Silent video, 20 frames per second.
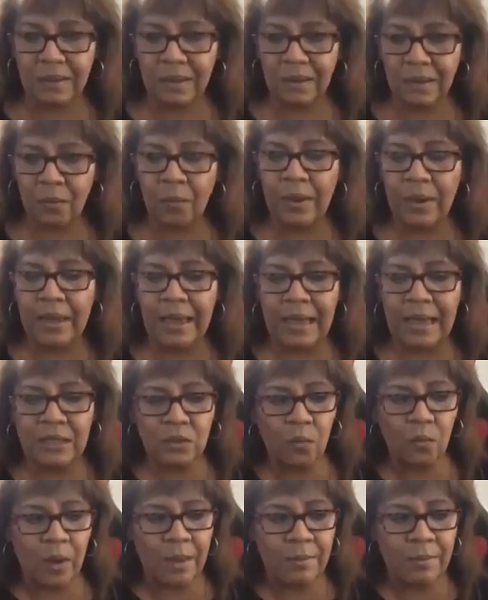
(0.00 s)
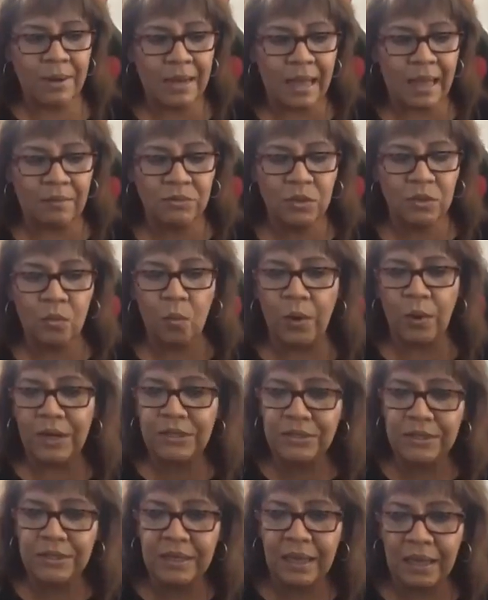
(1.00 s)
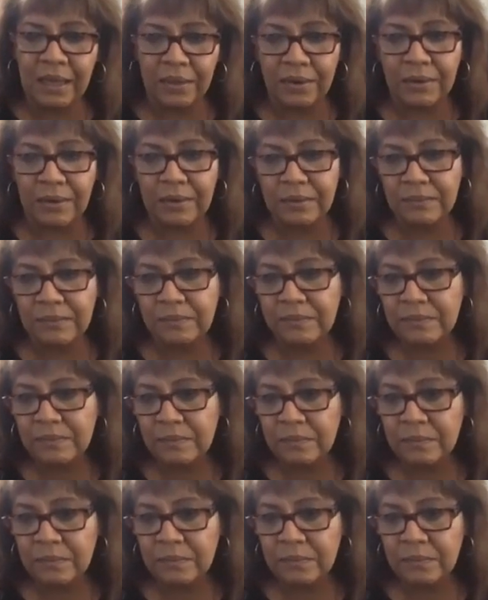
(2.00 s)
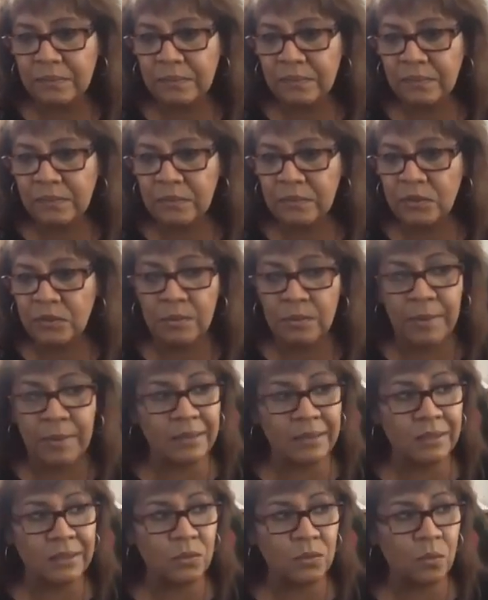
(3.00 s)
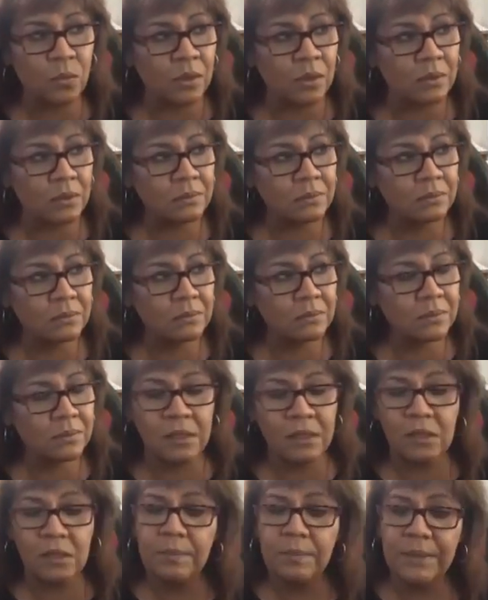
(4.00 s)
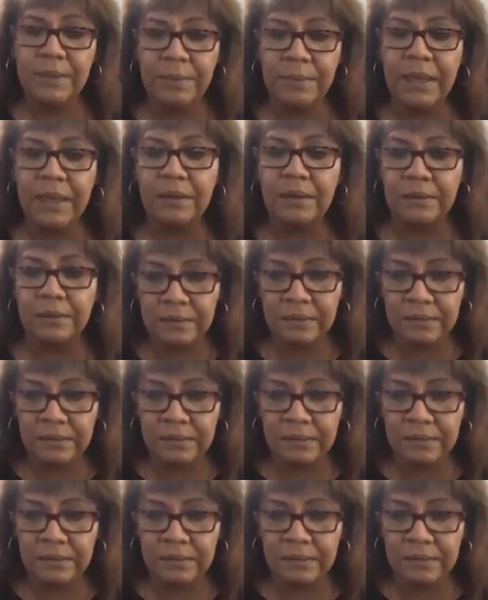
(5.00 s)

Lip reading: We as women have to work together to make this world a little bit better.